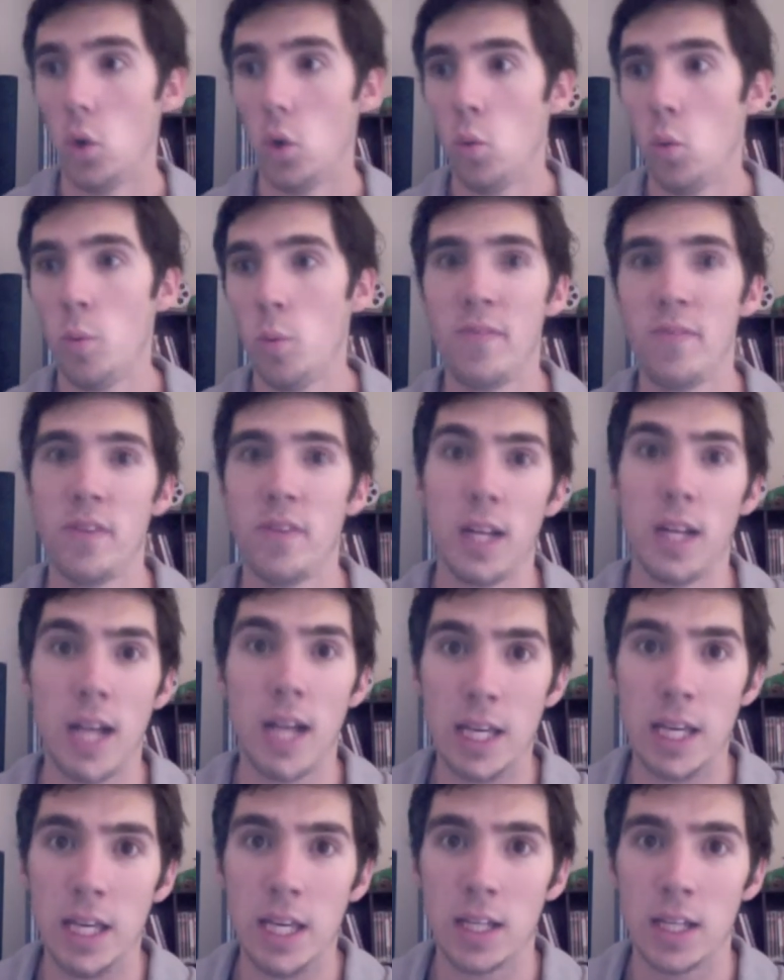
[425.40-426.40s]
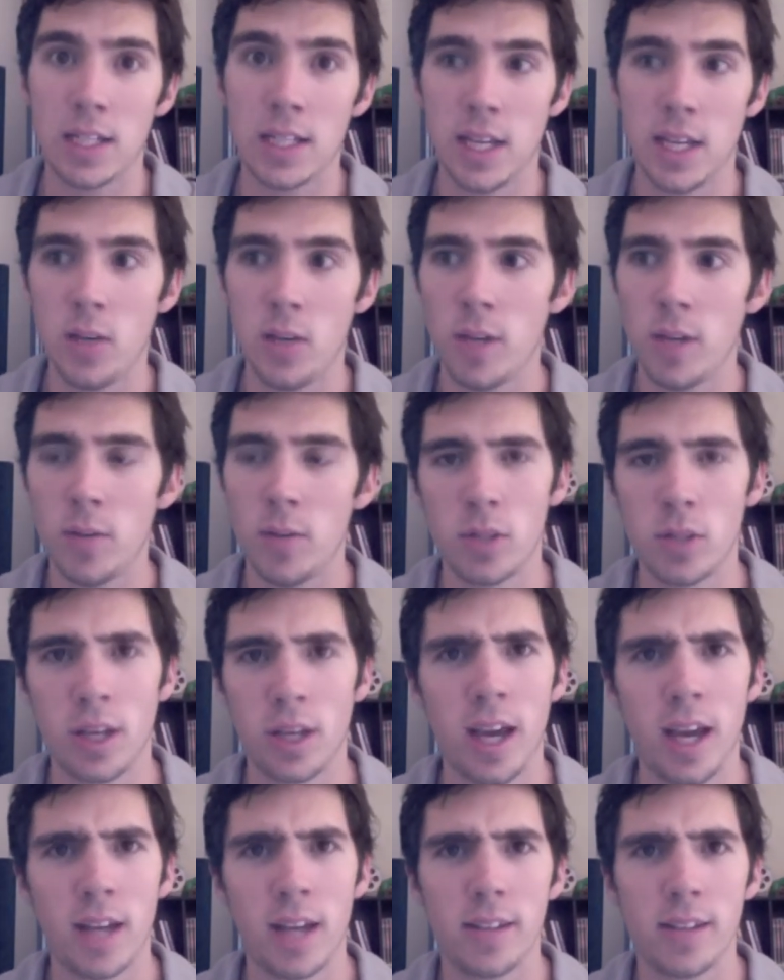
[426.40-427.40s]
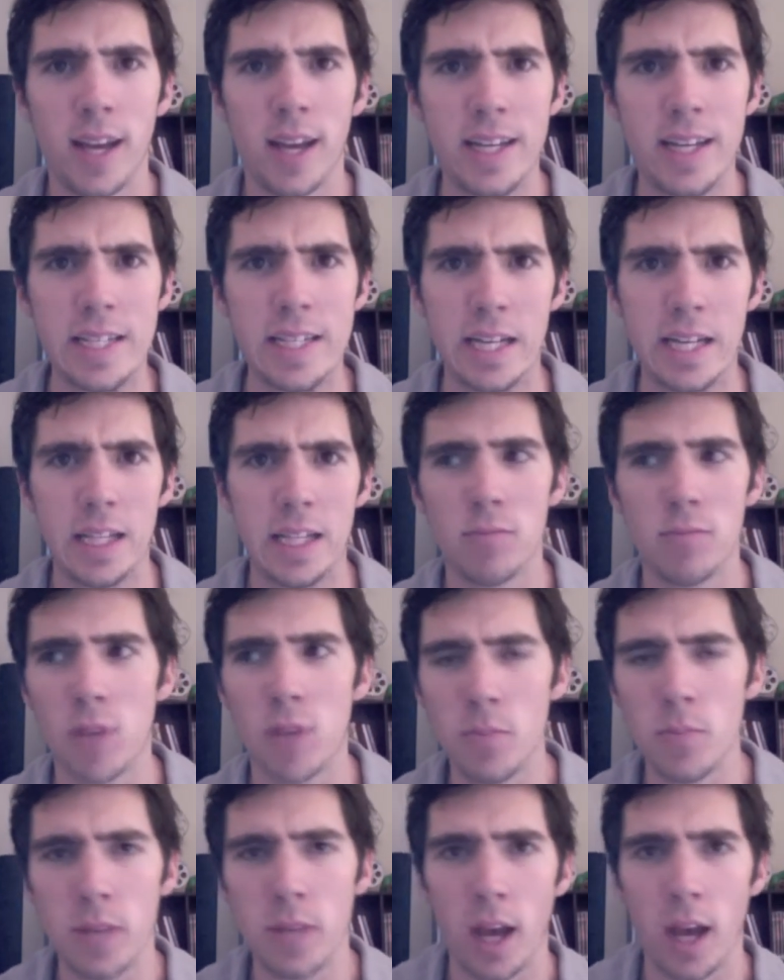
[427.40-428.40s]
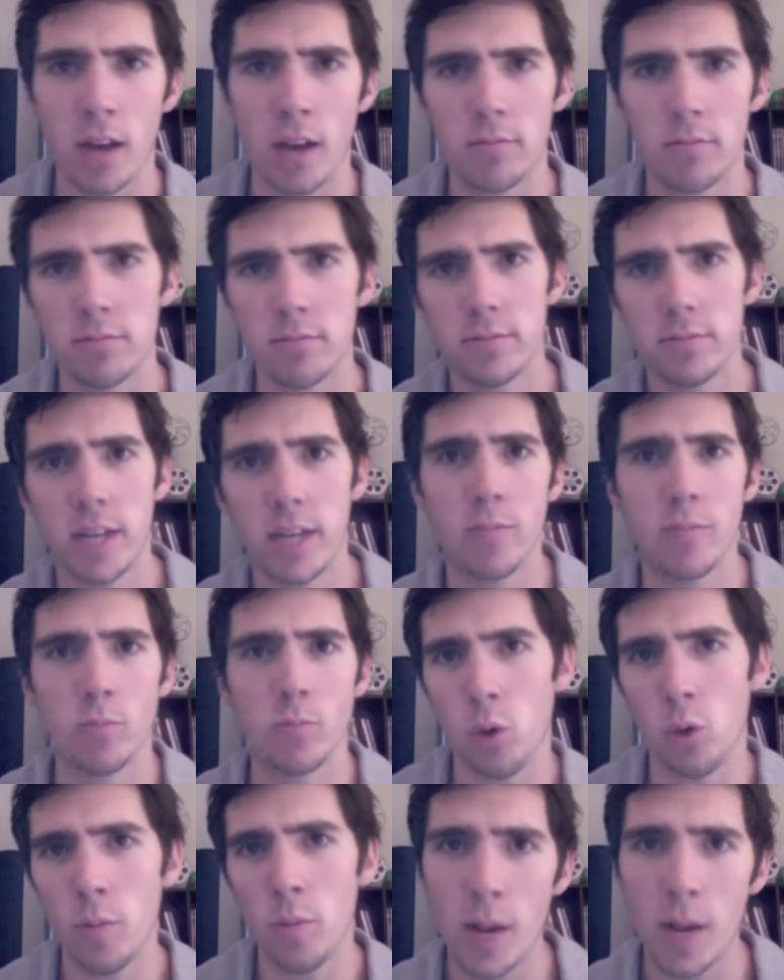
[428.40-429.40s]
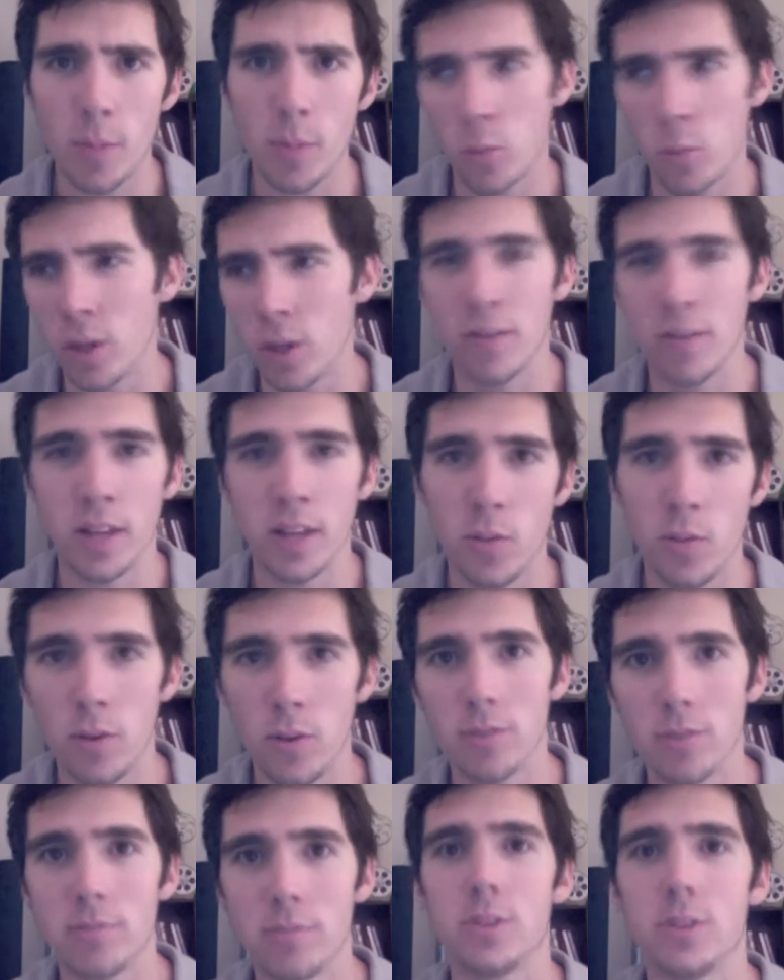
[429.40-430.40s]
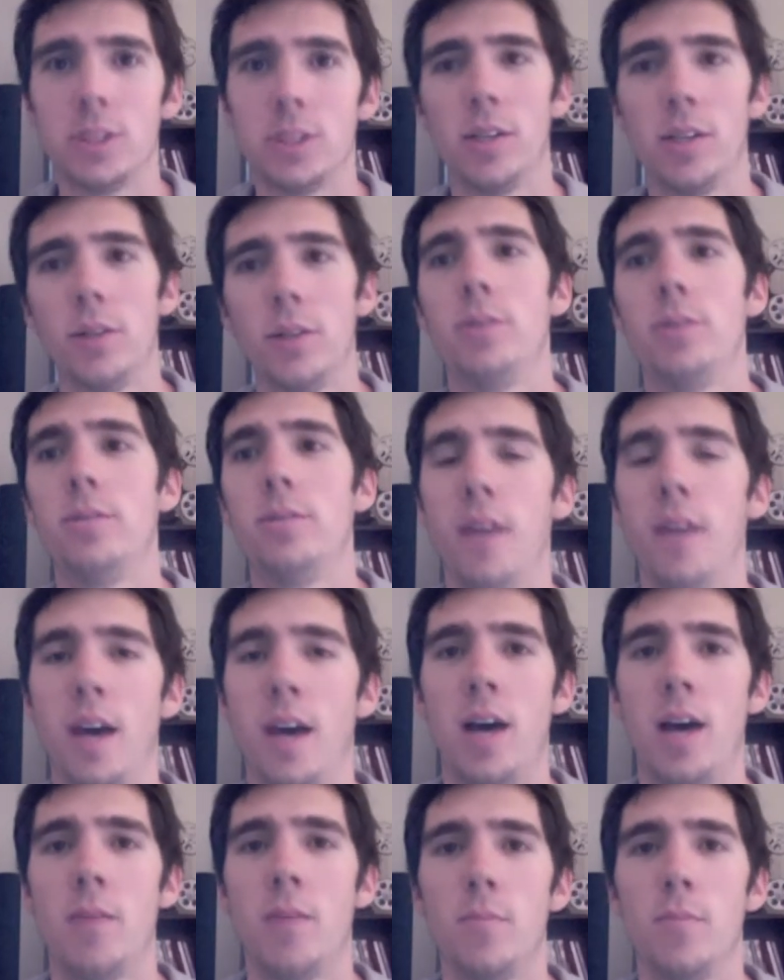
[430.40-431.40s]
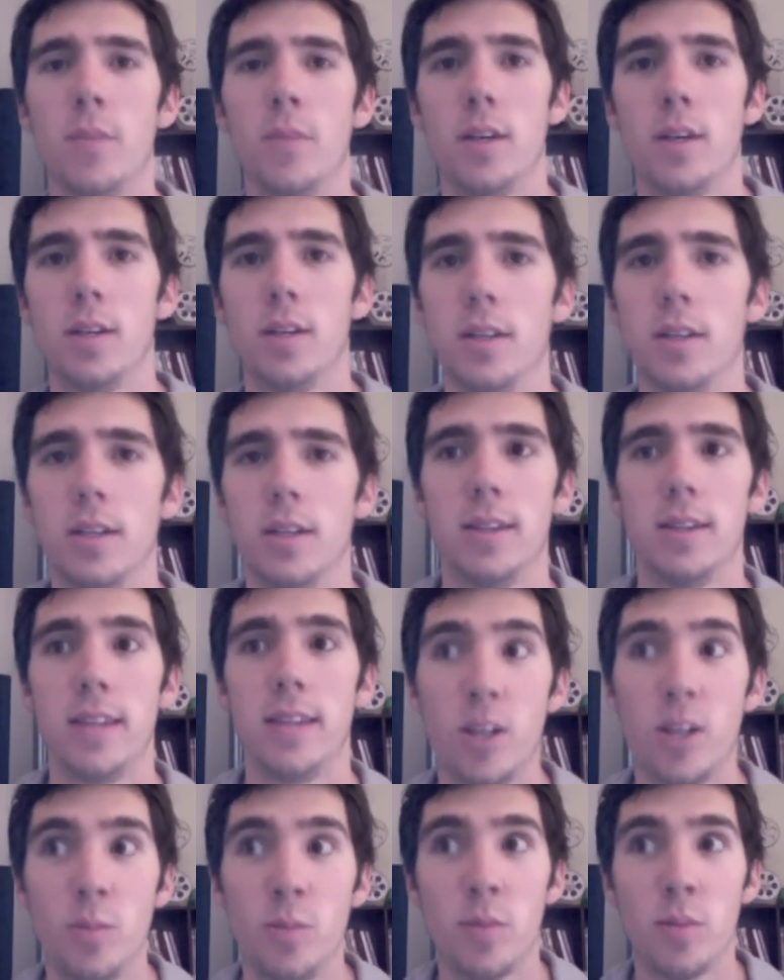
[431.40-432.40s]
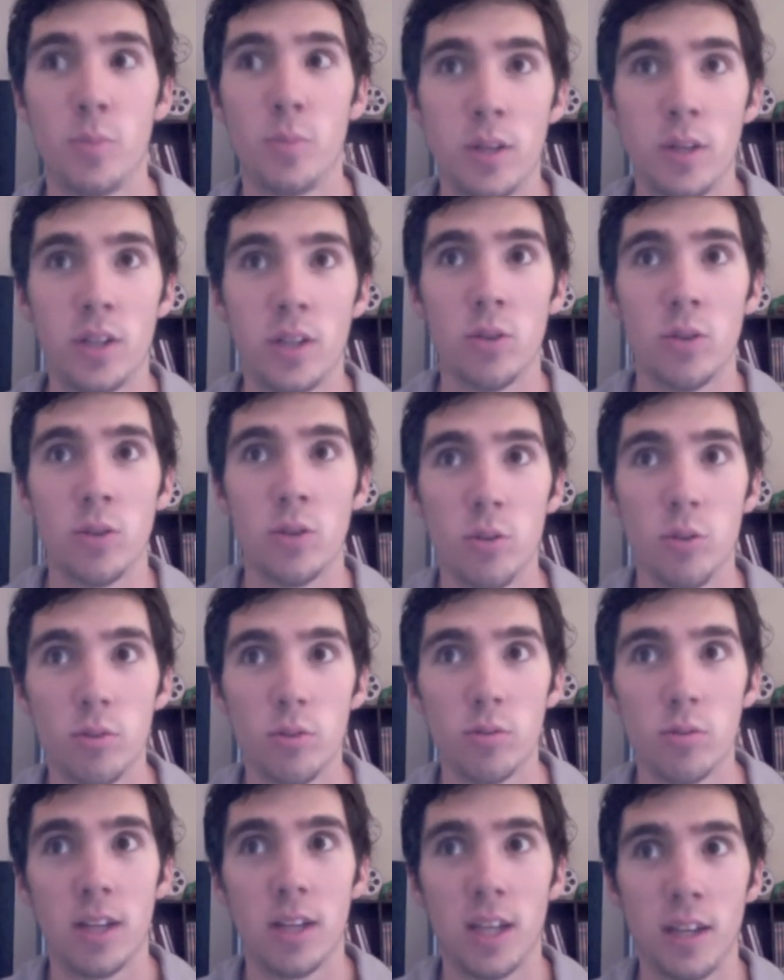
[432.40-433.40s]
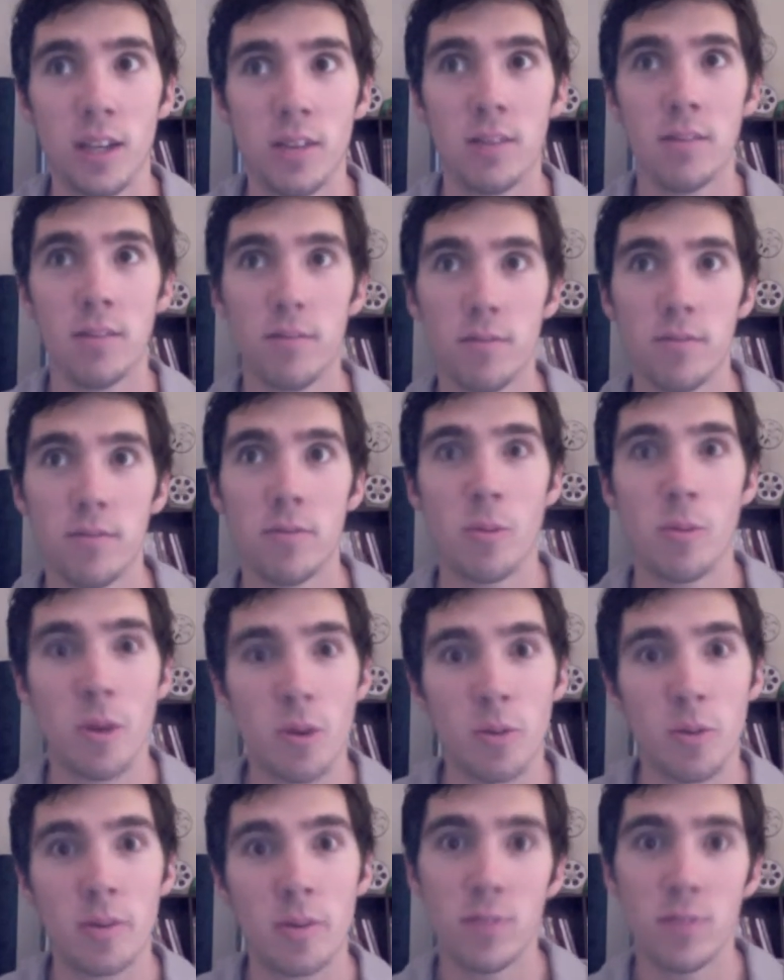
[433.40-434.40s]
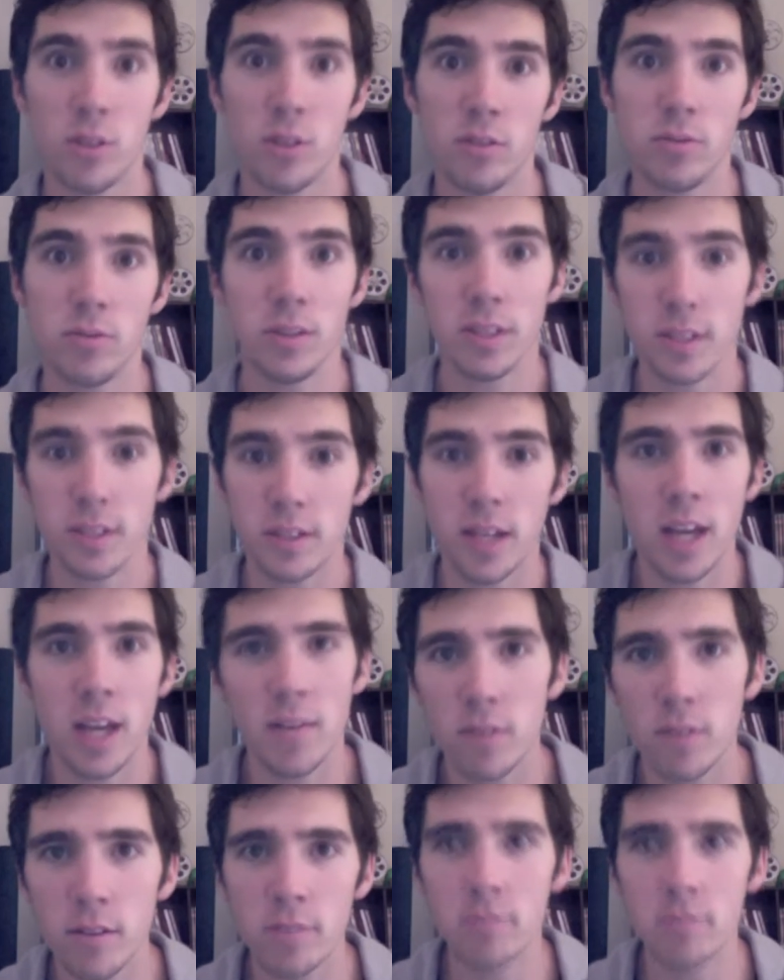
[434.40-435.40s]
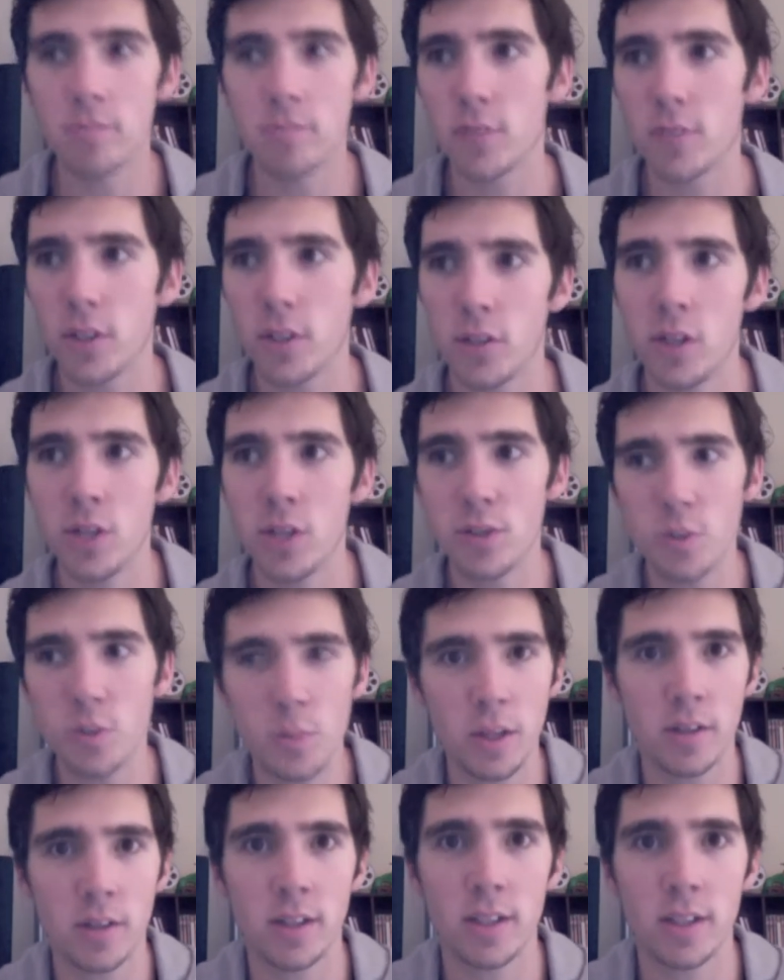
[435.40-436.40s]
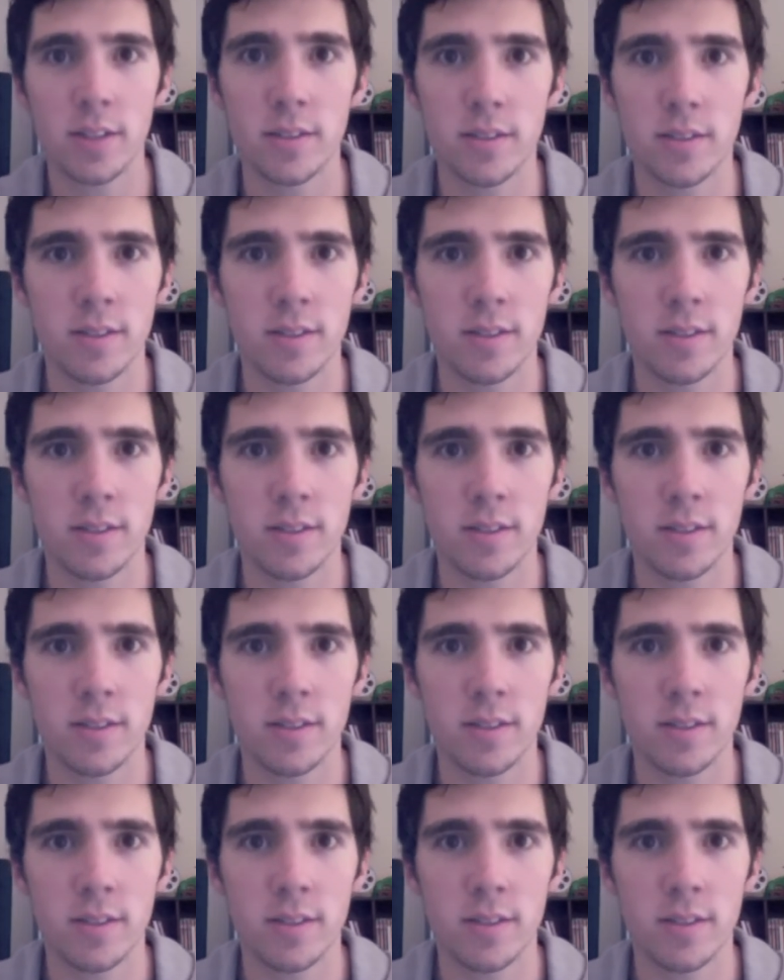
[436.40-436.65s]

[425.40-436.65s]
will be very lucky because they'll be able to get a daily rub down and warm up and whatever they want. So that could be a pretty cool thing for people to be involved with, even for the rehearsal period.